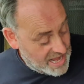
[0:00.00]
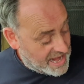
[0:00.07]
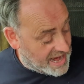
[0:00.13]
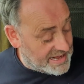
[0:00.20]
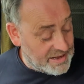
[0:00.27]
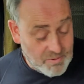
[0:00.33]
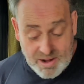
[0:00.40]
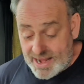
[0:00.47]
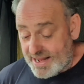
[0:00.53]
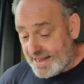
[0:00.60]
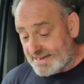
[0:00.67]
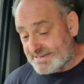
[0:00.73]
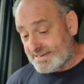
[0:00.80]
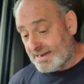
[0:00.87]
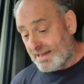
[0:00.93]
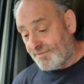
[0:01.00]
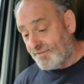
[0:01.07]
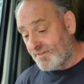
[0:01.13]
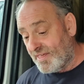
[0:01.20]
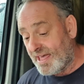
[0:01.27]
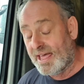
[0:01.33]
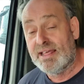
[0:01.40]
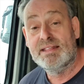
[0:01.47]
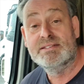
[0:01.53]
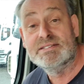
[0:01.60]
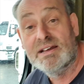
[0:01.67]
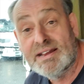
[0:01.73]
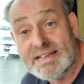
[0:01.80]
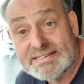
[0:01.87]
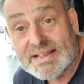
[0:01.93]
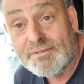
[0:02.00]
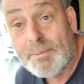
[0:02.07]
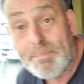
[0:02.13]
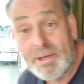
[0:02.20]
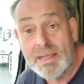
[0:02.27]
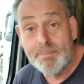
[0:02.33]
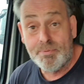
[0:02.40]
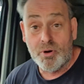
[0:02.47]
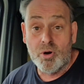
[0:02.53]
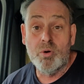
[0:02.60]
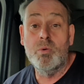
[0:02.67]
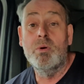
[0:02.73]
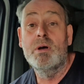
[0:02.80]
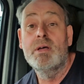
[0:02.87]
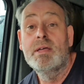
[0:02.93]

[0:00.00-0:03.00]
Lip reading: Anyway, that's enough of that. So there's other people